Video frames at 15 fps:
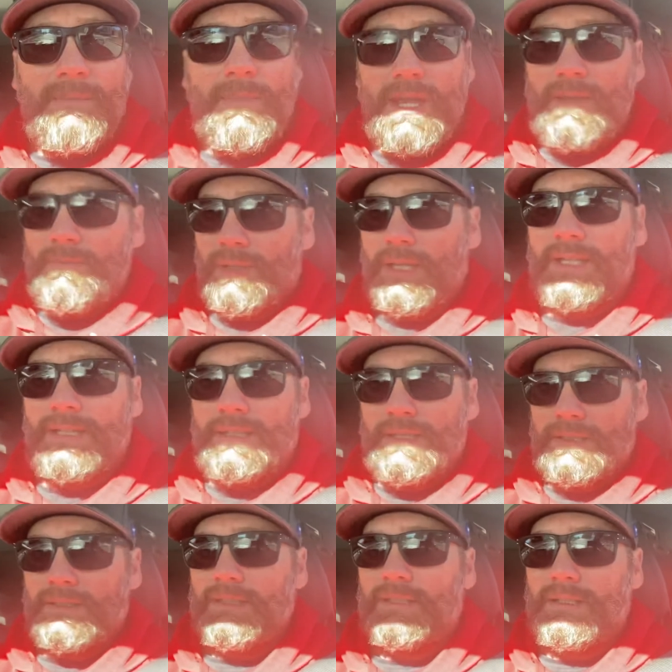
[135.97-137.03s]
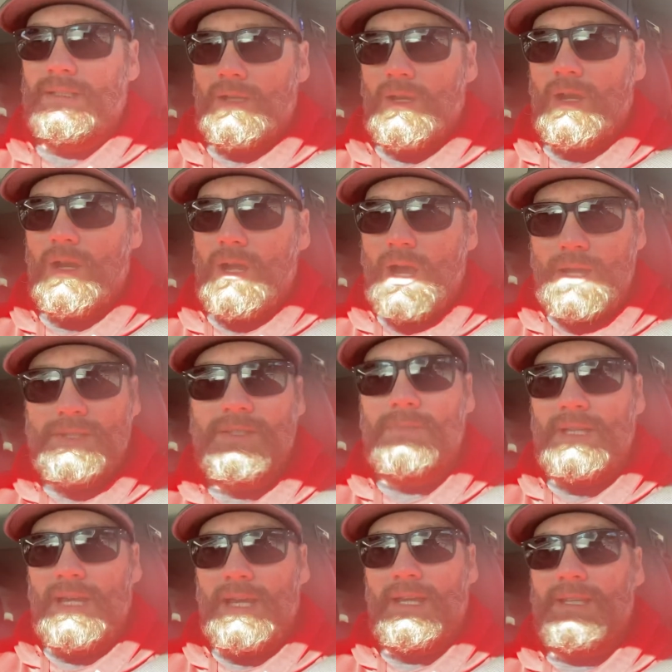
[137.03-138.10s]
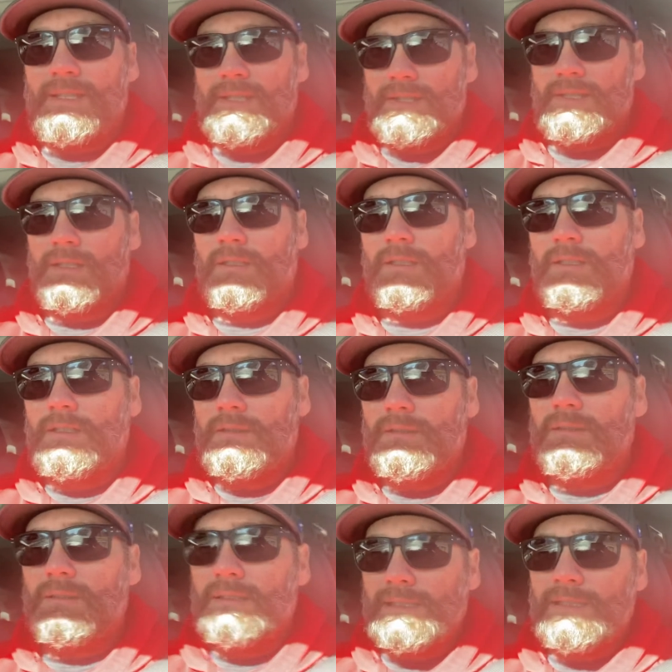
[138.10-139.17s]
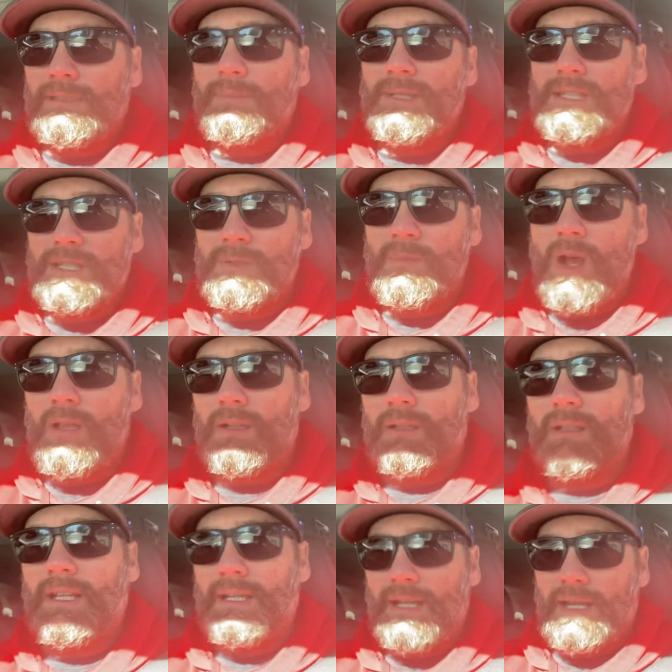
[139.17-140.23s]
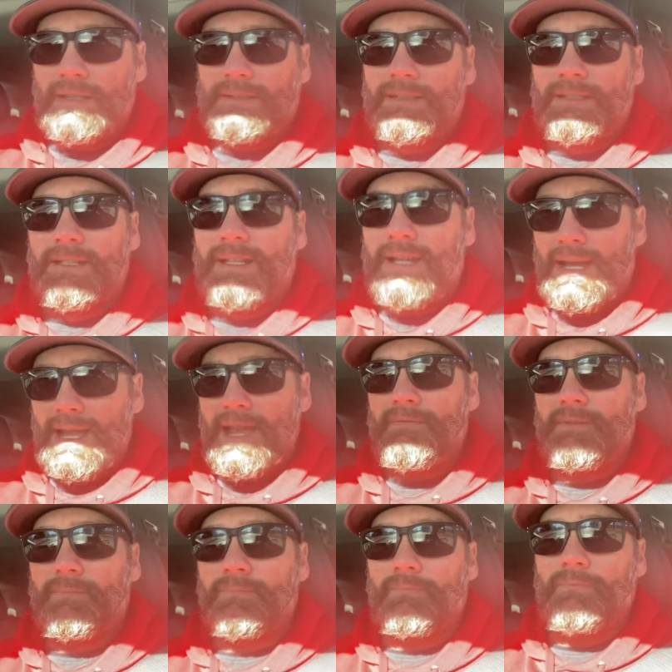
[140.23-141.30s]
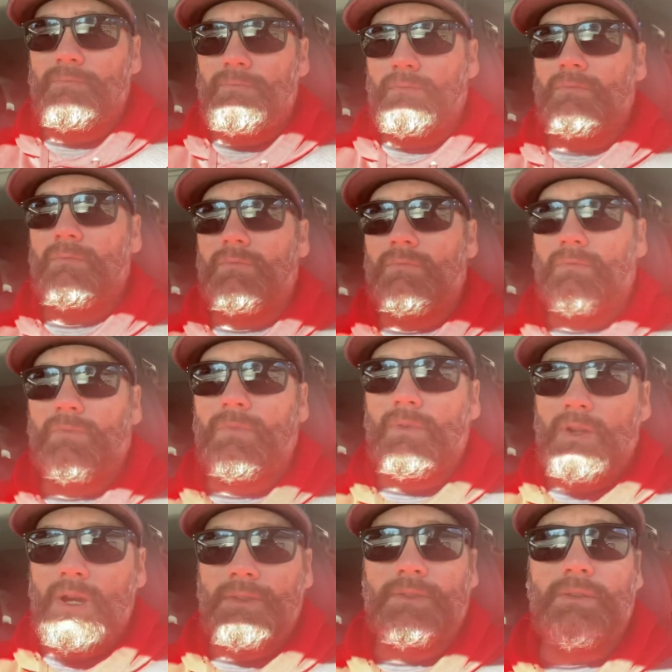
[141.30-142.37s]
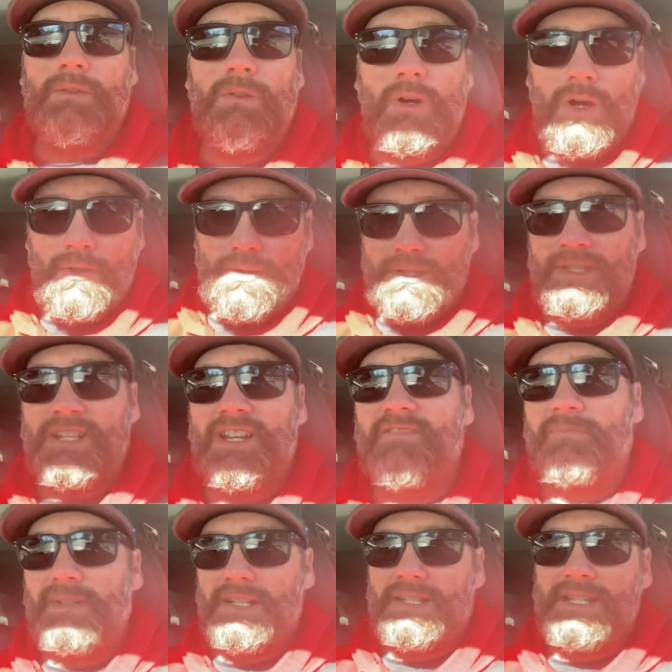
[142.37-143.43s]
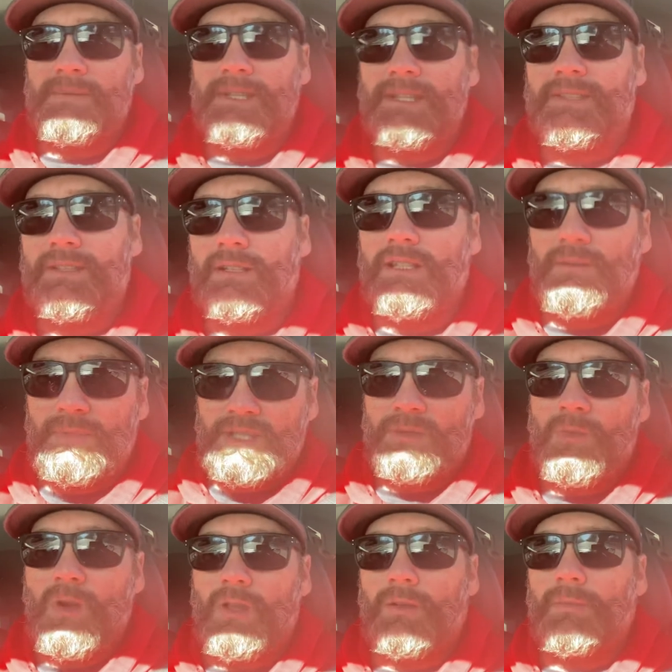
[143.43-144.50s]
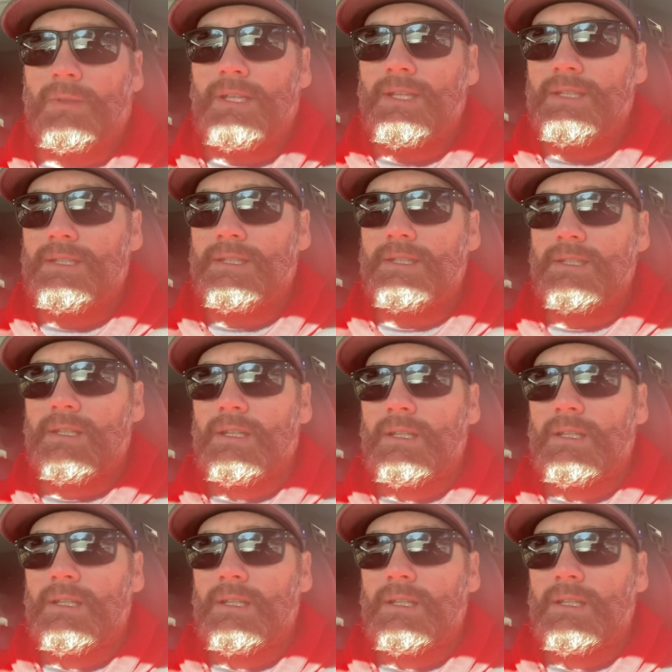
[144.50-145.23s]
made blade. Awesome guys. A little bit smaller. Like, I haven't gone through all their stuff, but it seems like they're a little bit smaller place.